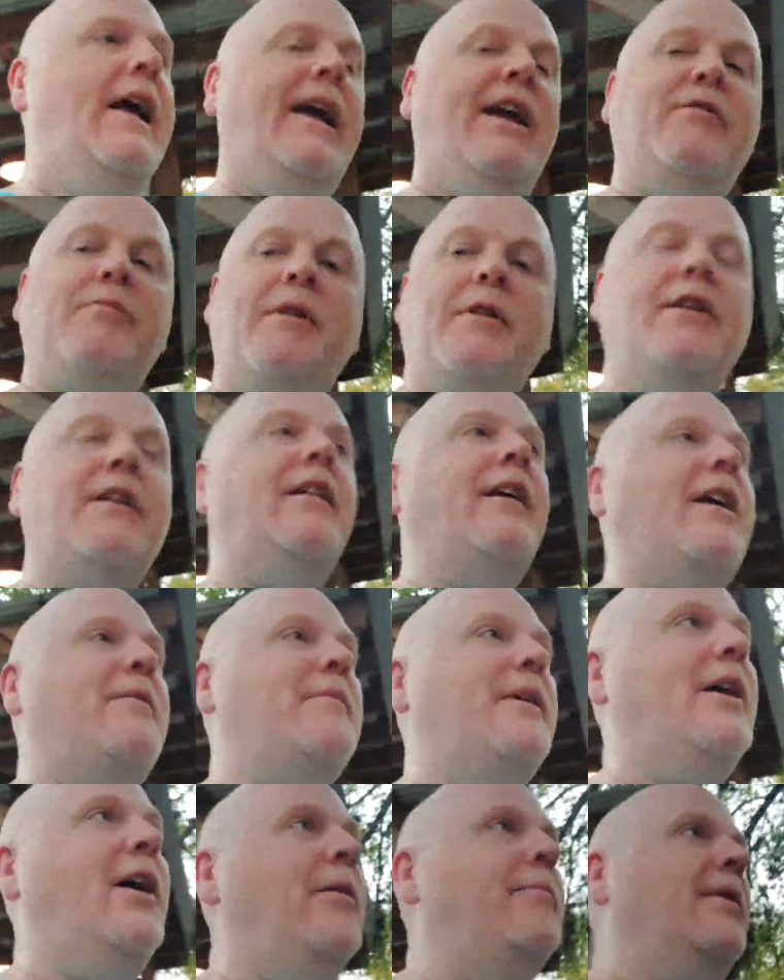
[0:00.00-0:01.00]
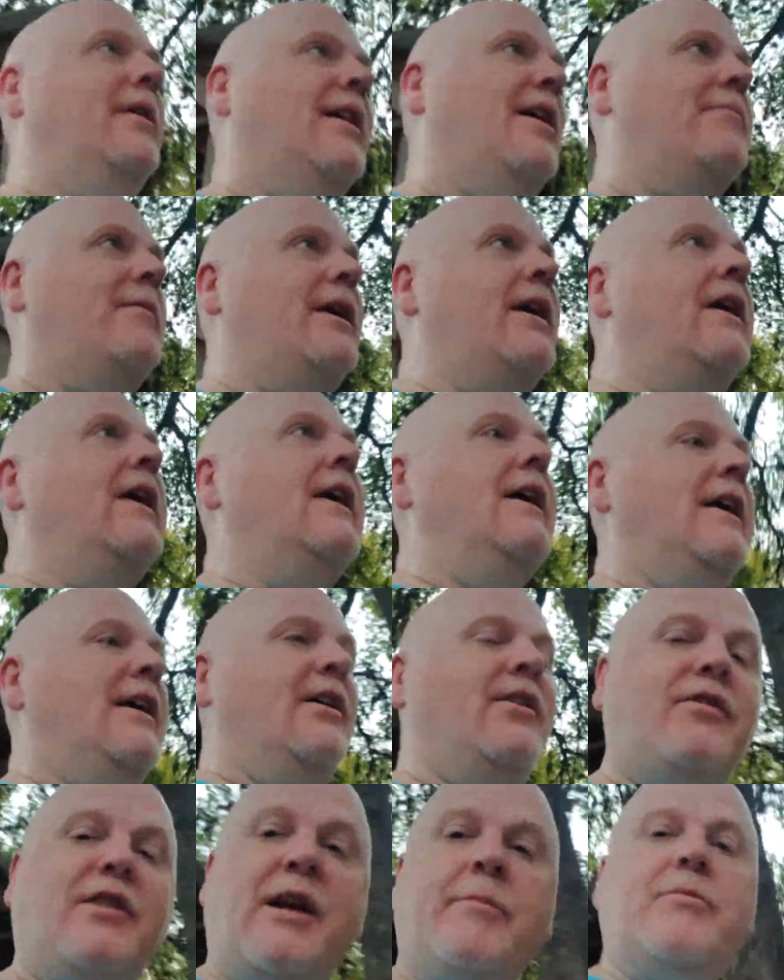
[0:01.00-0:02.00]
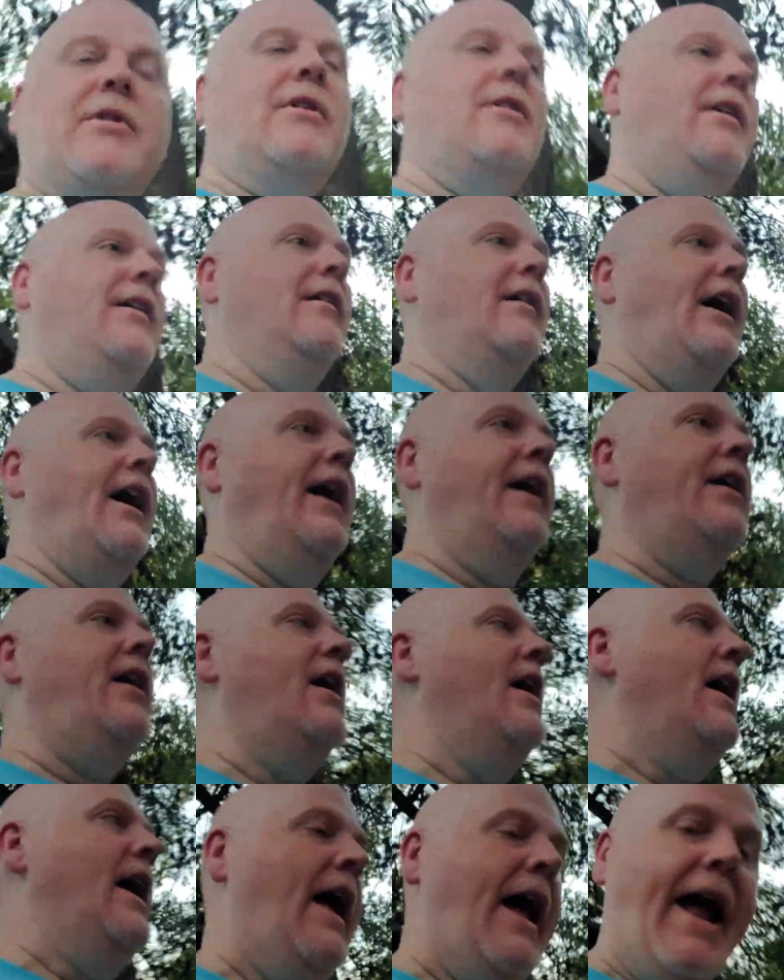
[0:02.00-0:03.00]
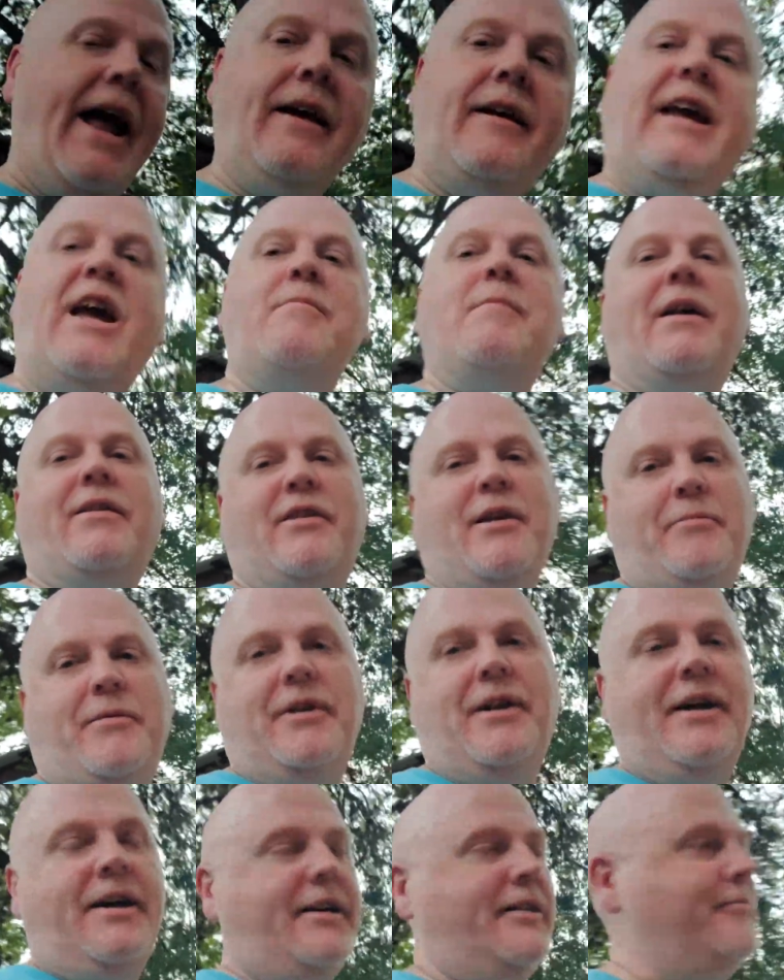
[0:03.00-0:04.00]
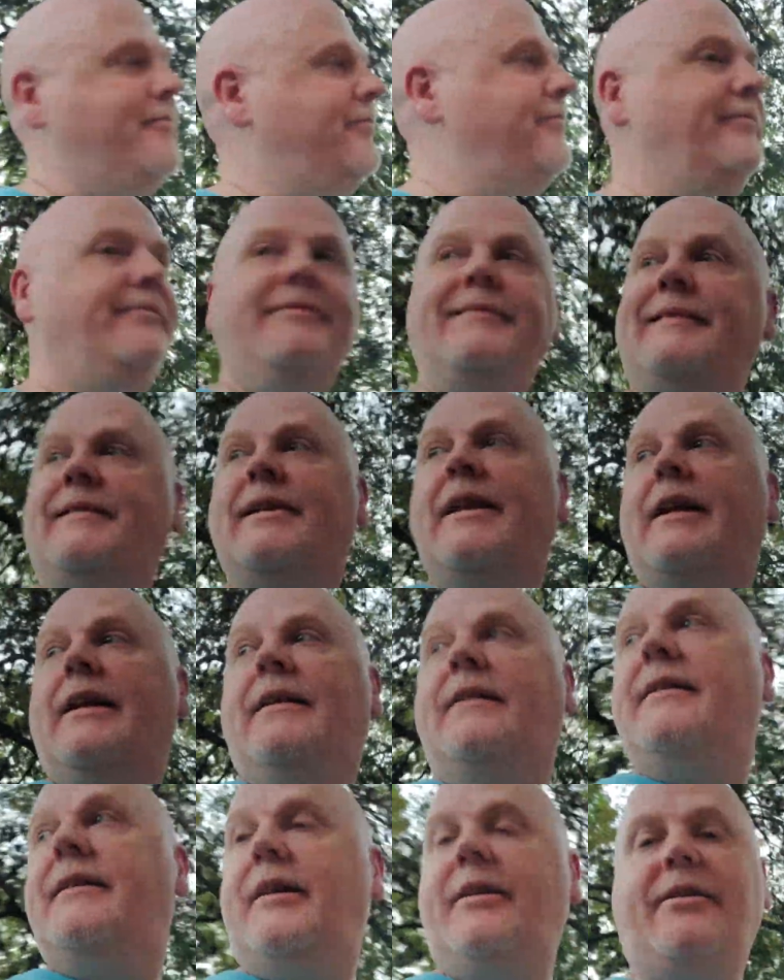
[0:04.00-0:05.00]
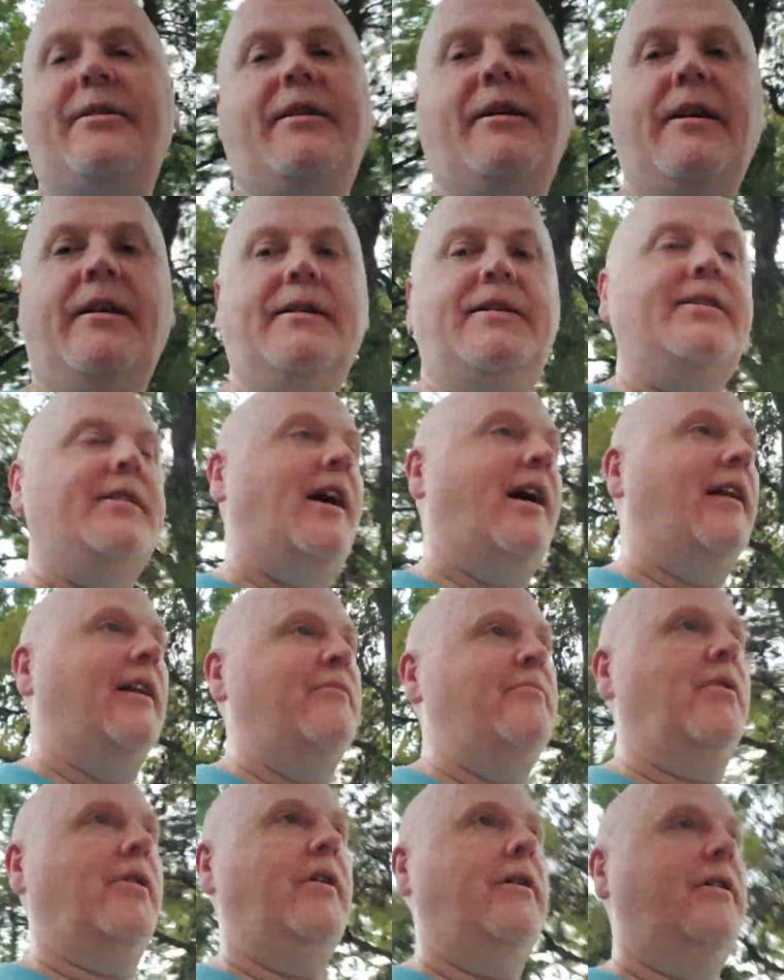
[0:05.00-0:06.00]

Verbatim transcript: He's willing to take me up and let me skip the line and keep my skip the line. Dude, solid, bro.